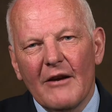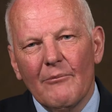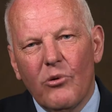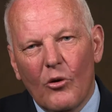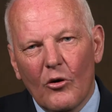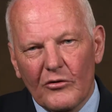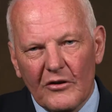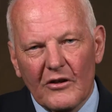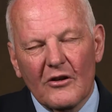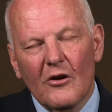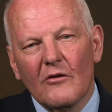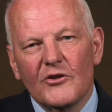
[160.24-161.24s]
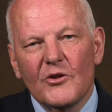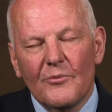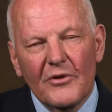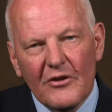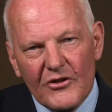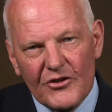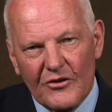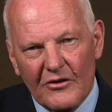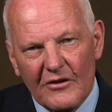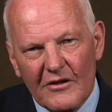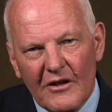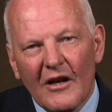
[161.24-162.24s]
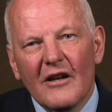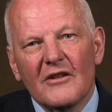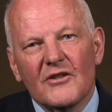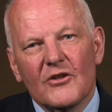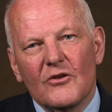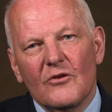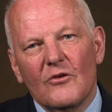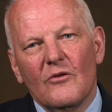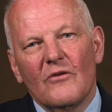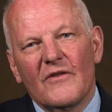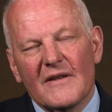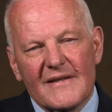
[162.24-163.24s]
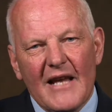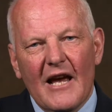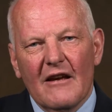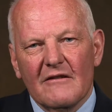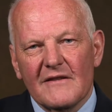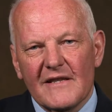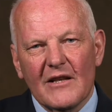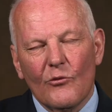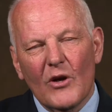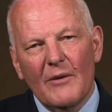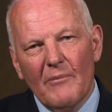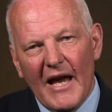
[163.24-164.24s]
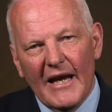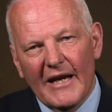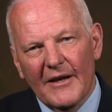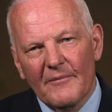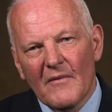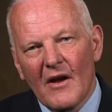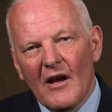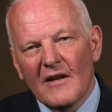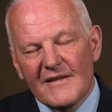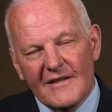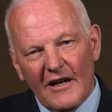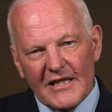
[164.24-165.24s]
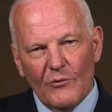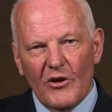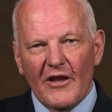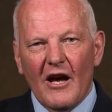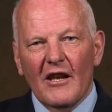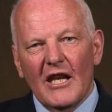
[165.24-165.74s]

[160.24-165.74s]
important contribution to the sounds that we make. Starting with our